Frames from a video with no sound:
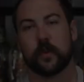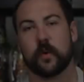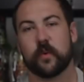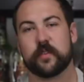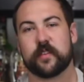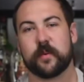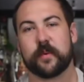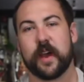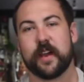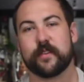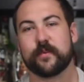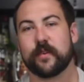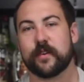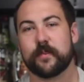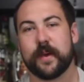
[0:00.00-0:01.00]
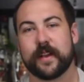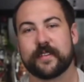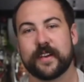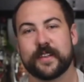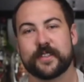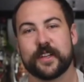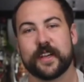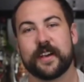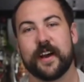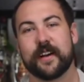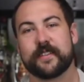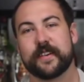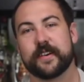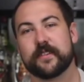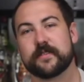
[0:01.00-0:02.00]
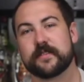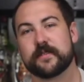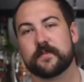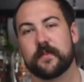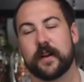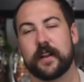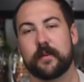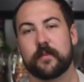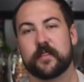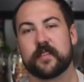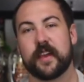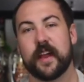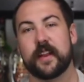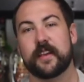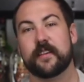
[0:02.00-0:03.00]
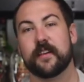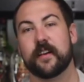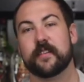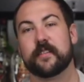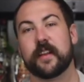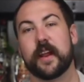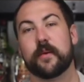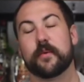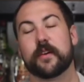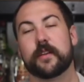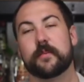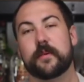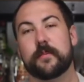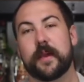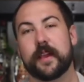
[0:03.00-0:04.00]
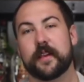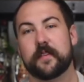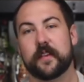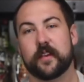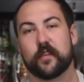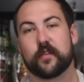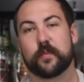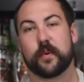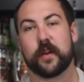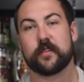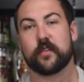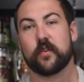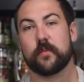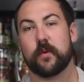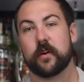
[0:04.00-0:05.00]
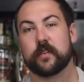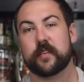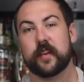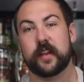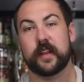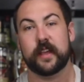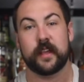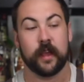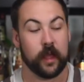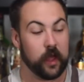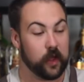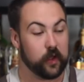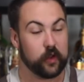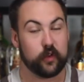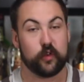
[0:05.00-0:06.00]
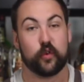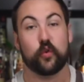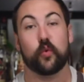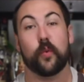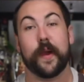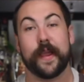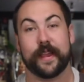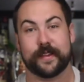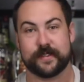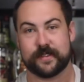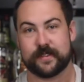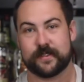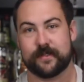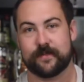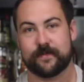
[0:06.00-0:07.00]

What's up, guys? Welcome back to NJ Cocktails. My name is Kenny, and today we're going to be making the Espresso Martini two ways.